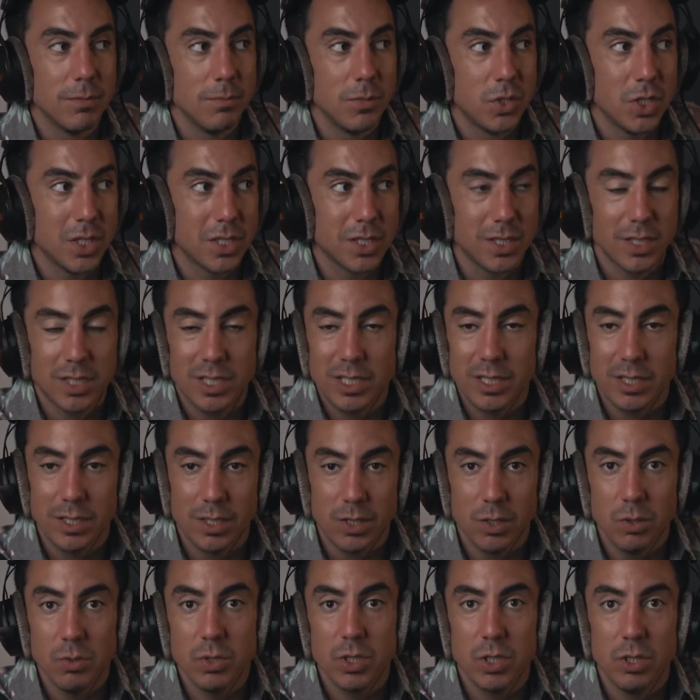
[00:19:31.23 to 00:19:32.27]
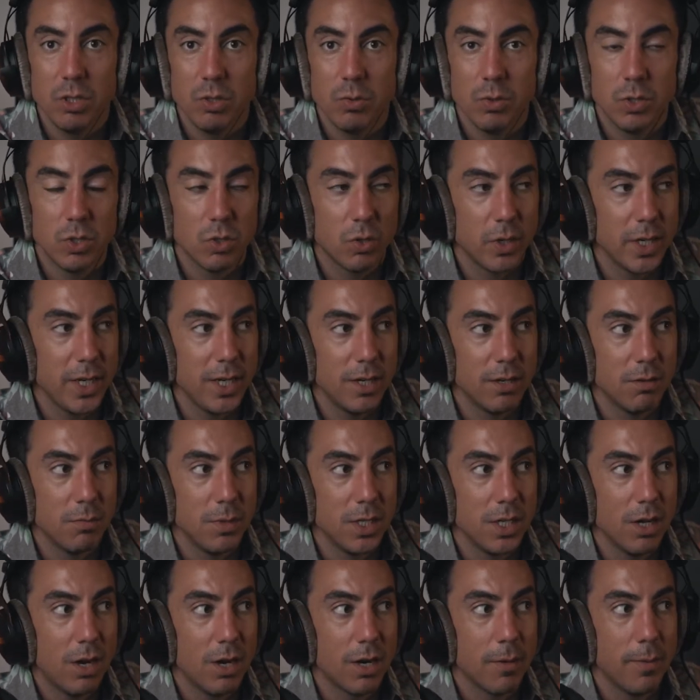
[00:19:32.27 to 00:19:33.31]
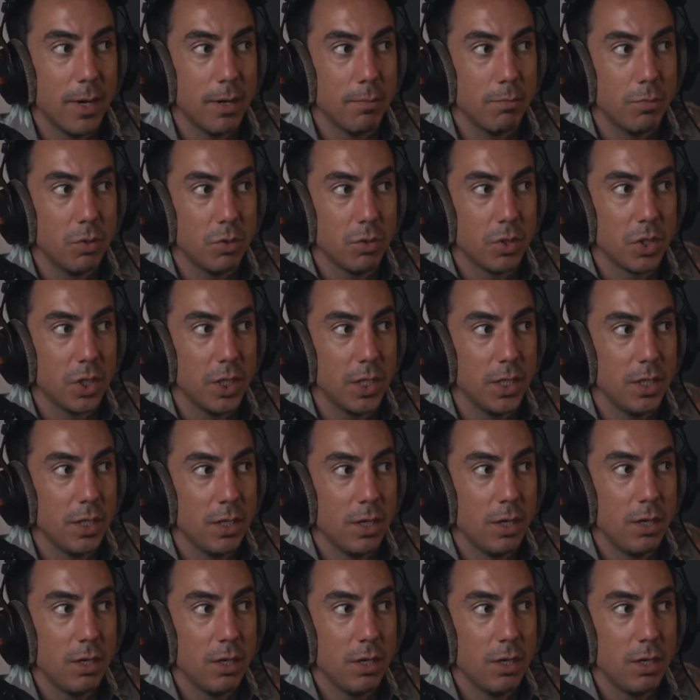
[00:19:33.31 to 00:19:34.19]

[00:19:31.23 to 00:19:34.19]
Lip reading: just a silly goose and you enjoy hearing me talk about bullshit.